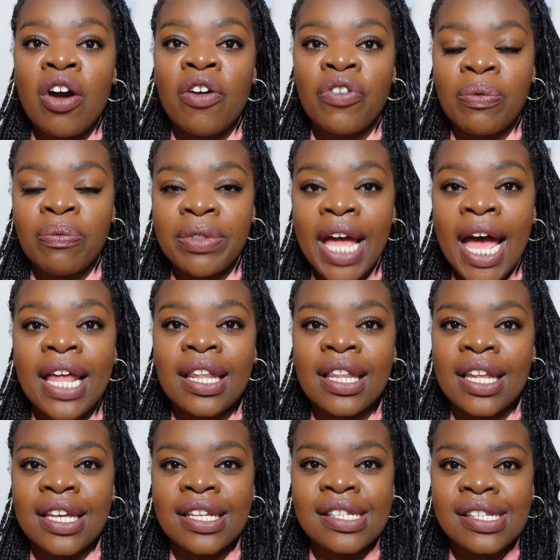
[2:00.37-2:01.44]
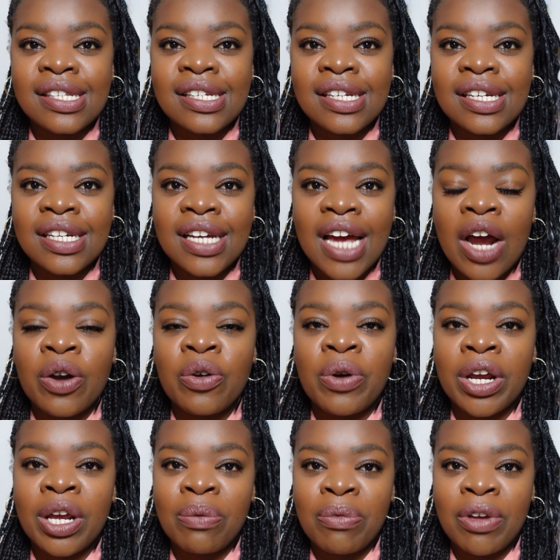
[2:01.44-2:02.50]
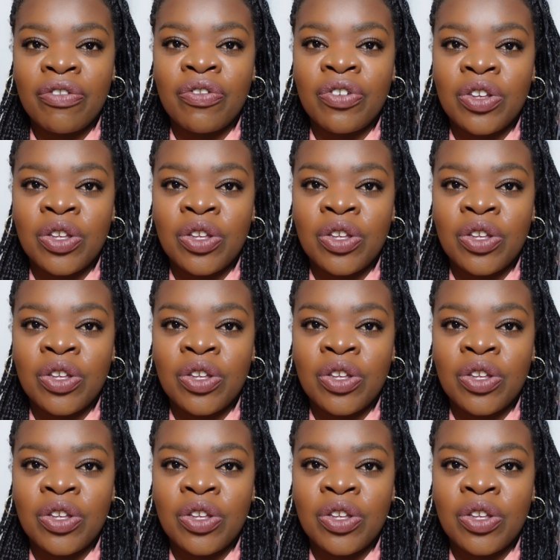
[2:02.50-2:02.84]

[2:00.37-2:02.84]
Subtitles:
From that list, I recommend for